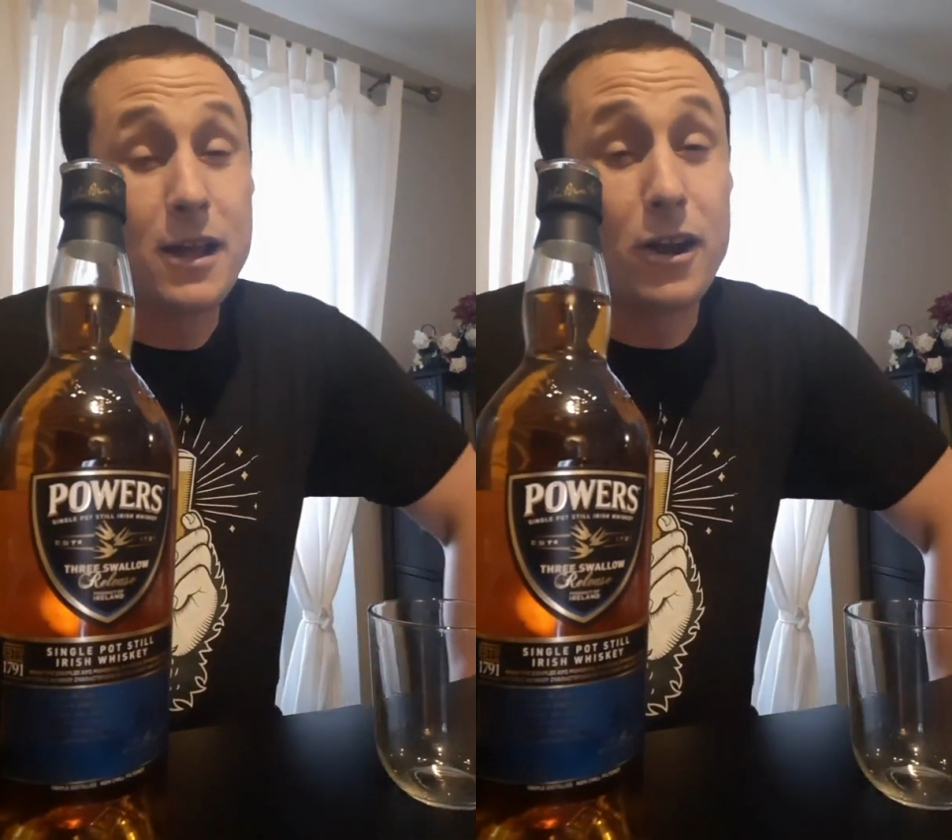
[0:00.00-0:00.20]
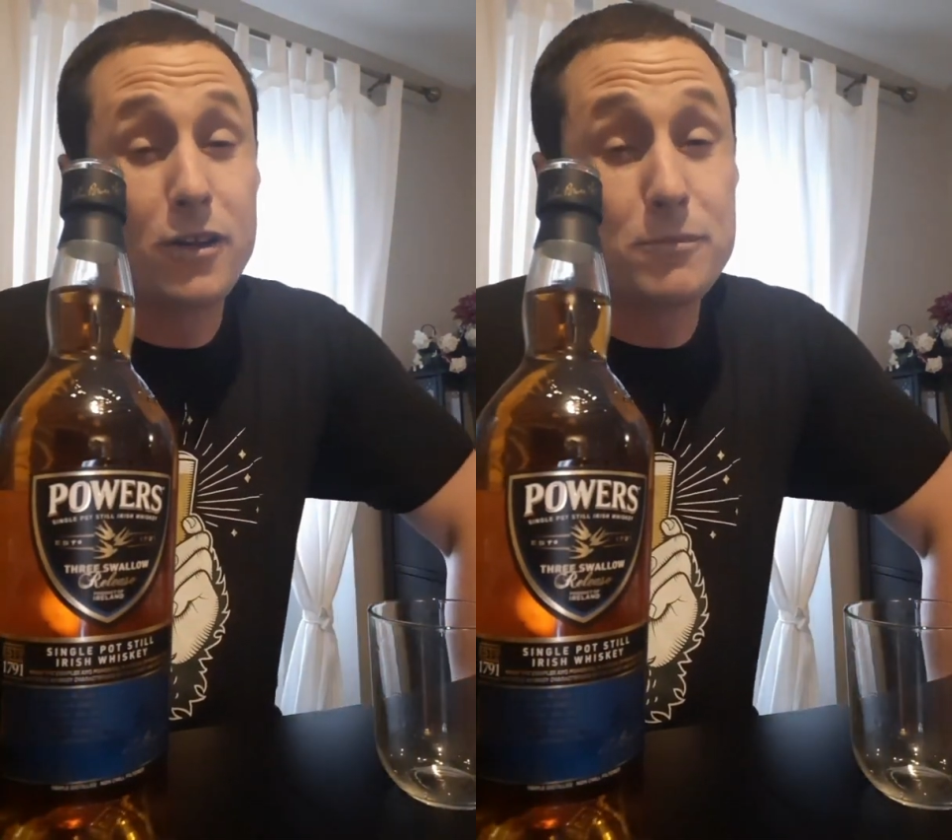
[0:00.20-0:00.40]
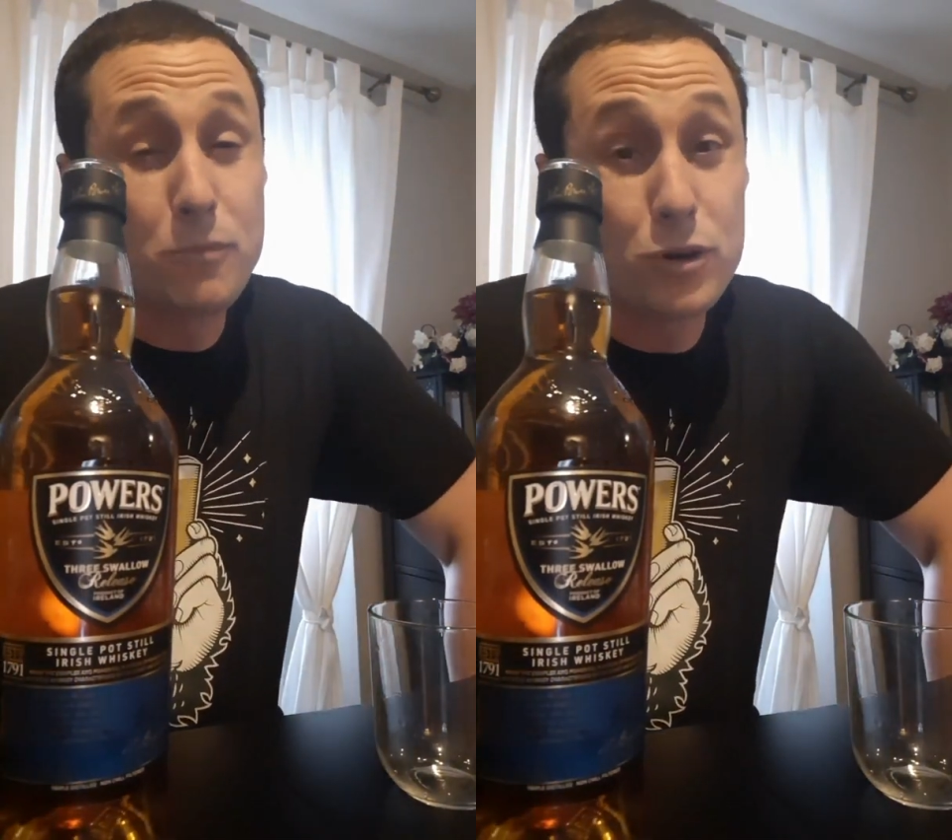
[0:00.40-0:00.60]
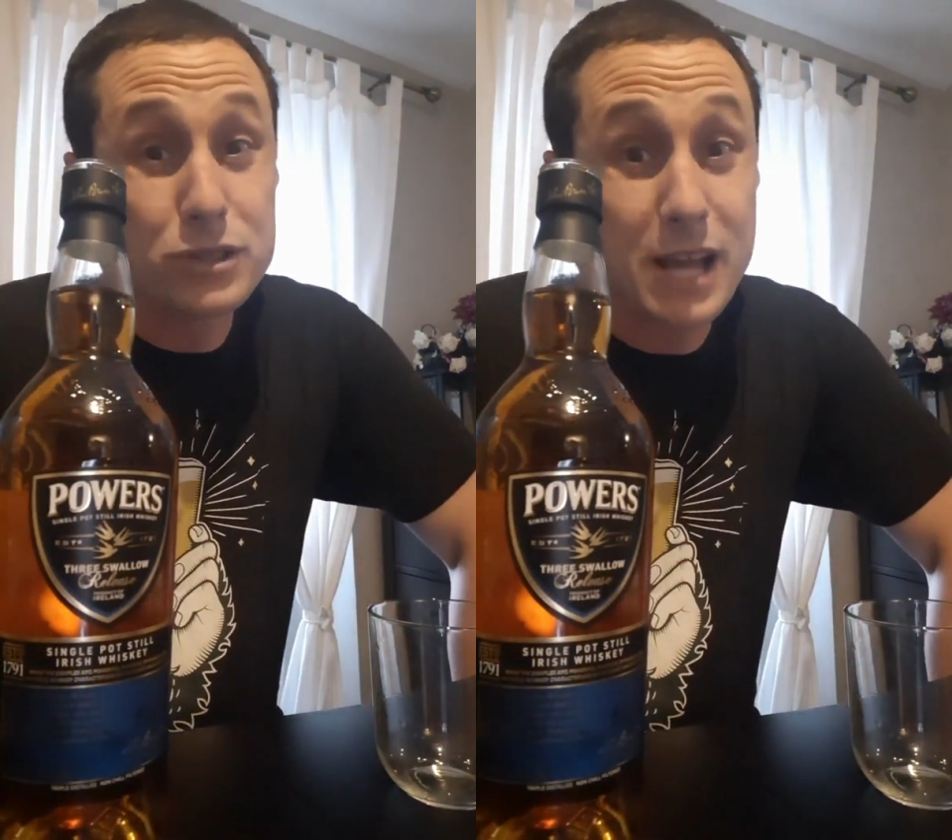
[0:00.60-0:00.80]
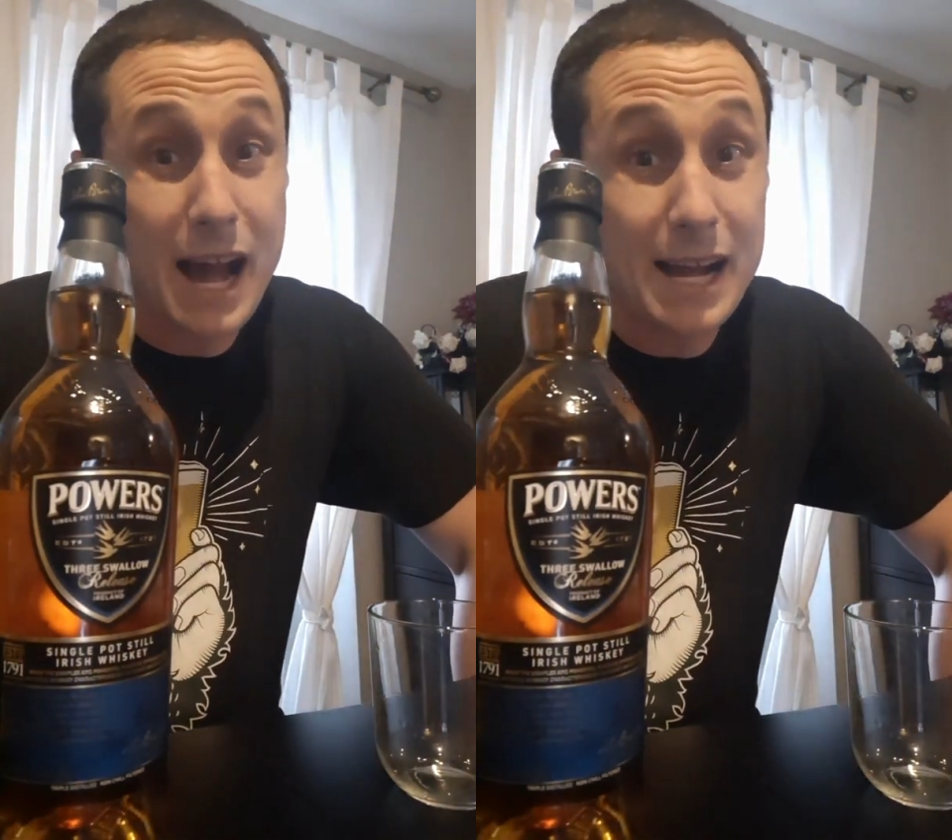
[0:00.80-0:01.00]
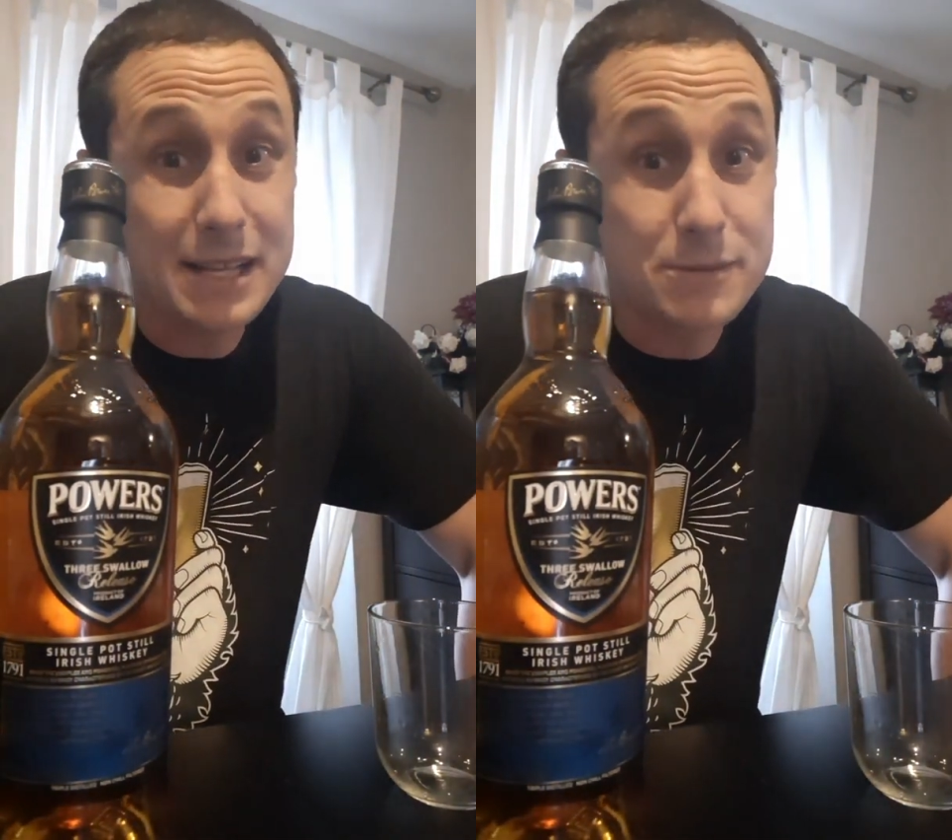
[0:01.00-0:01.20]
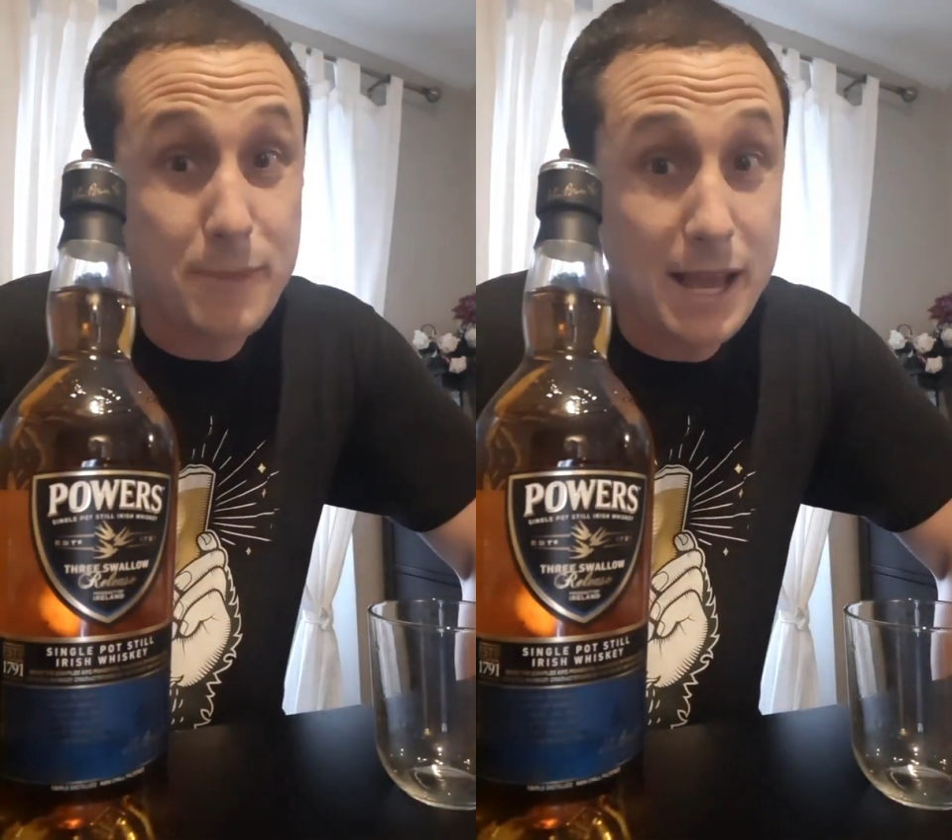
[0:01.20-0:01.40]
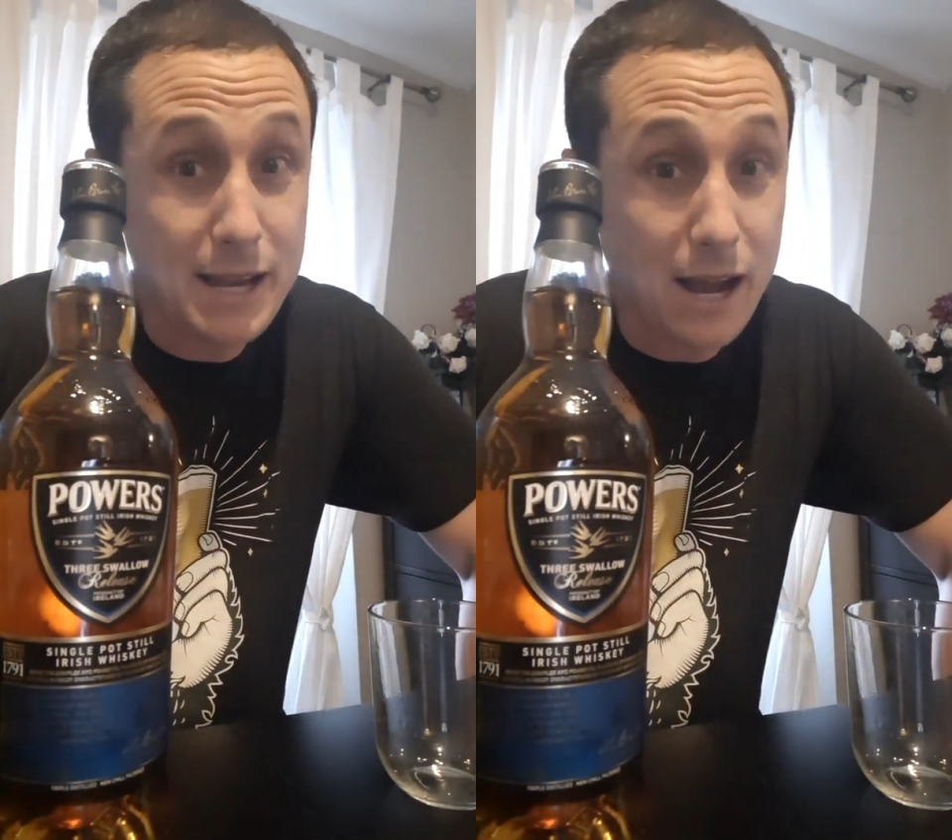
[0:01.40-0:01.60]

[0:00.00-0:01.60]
most kinds made